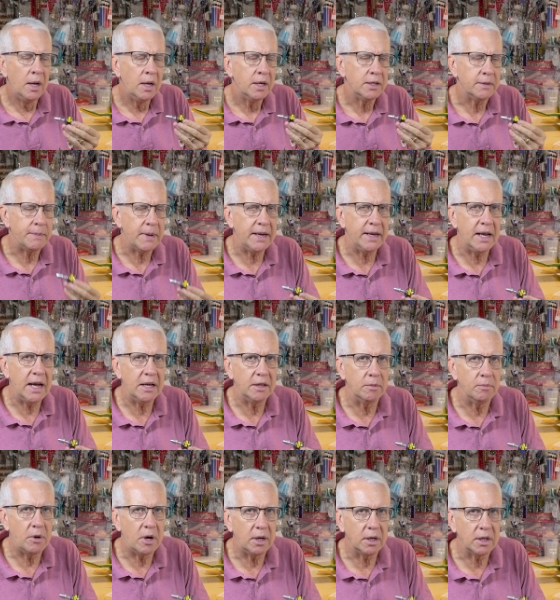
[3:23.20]
Depending how the
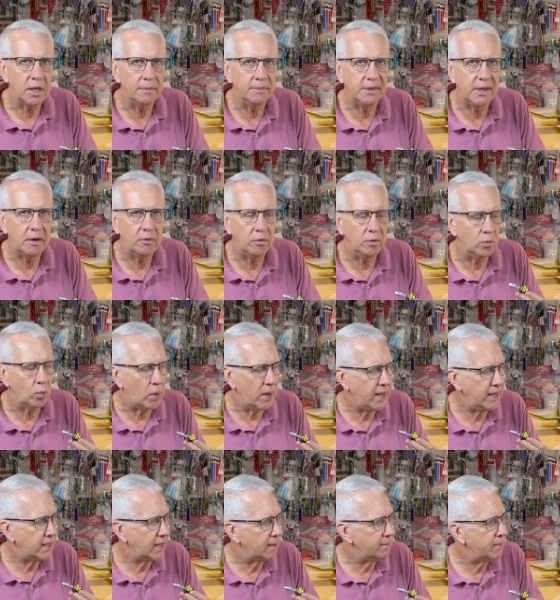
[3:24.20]
model comes out with
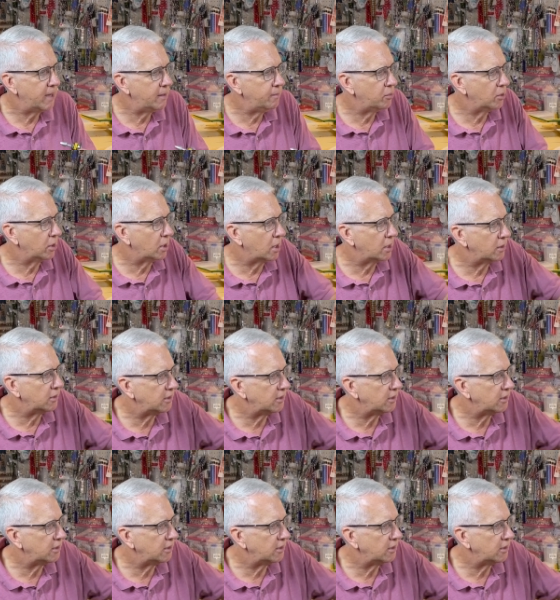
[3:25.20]
weight, I may put on a